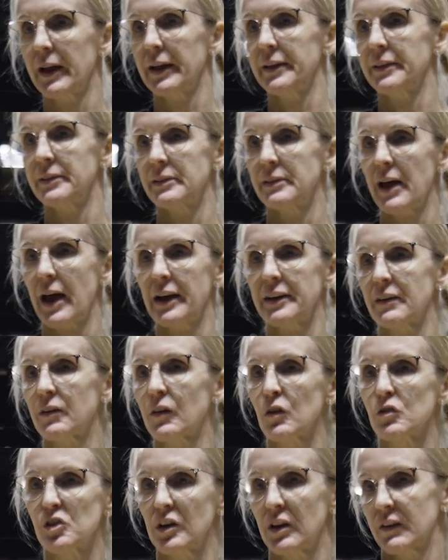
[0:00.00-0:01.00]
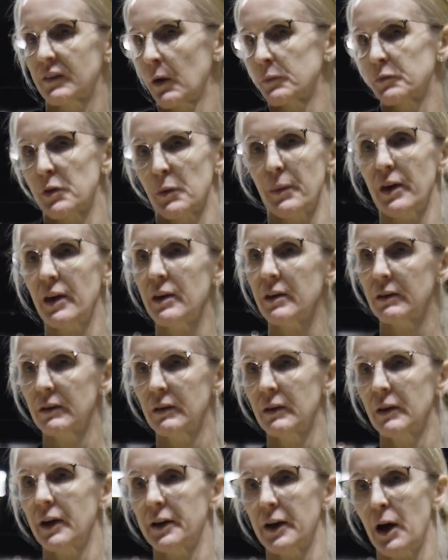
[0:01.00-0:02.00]
And that decision is up to me,
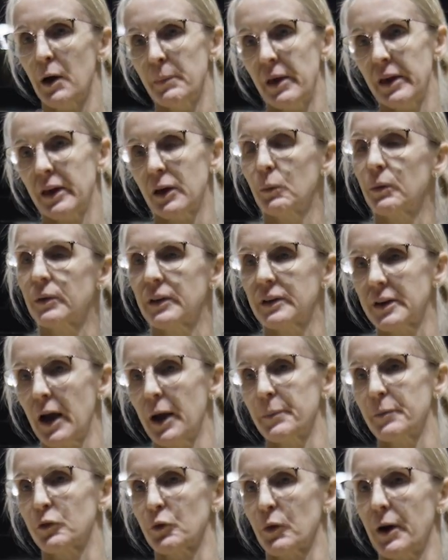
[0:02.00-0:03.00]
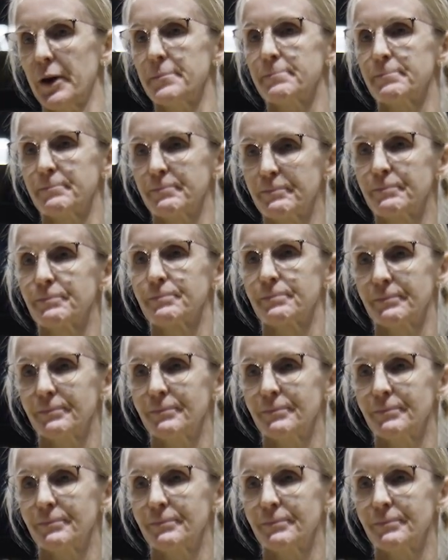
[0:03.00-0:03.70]
mm-hmm. and I'll make it when the time is right. Mm.